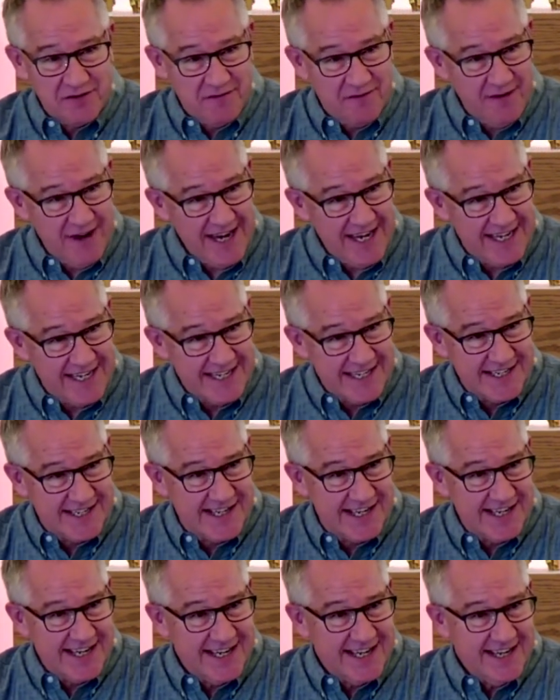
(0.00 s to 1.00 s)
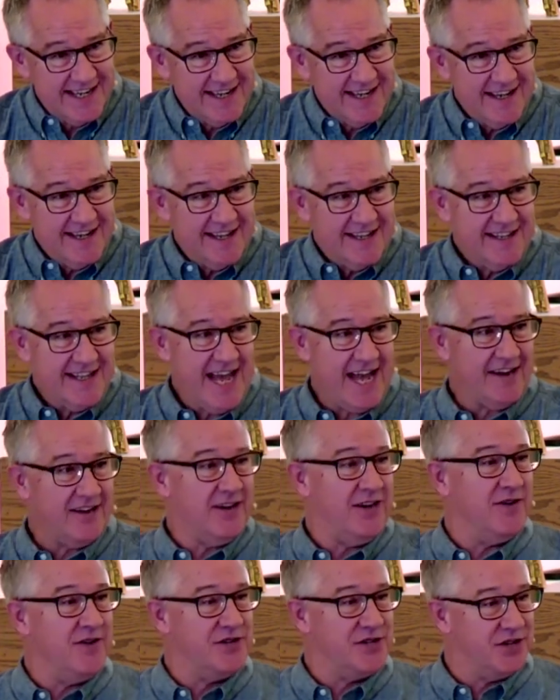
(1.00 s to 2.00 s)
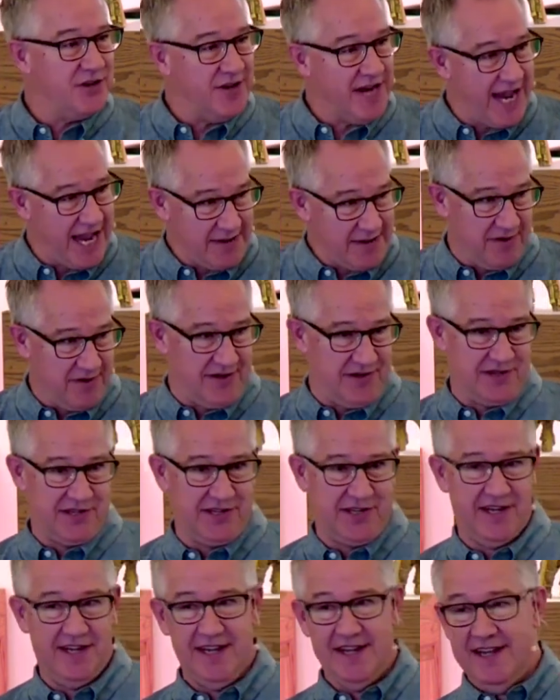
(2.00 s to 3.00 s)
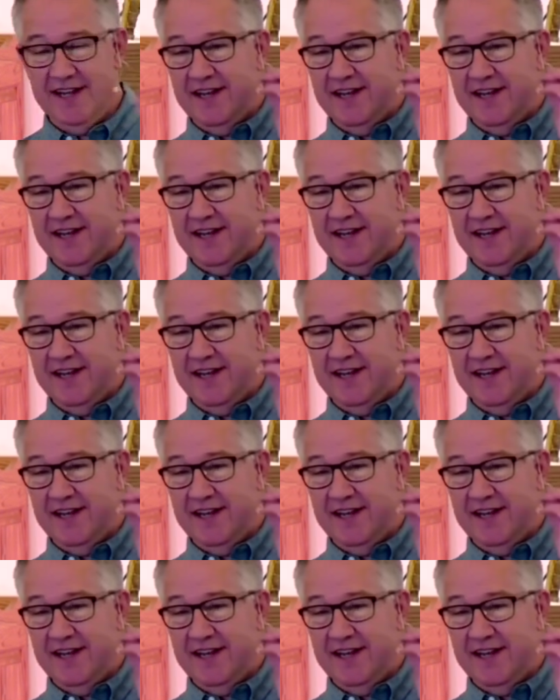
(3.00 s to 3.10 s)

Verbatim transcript: friends, neighbors.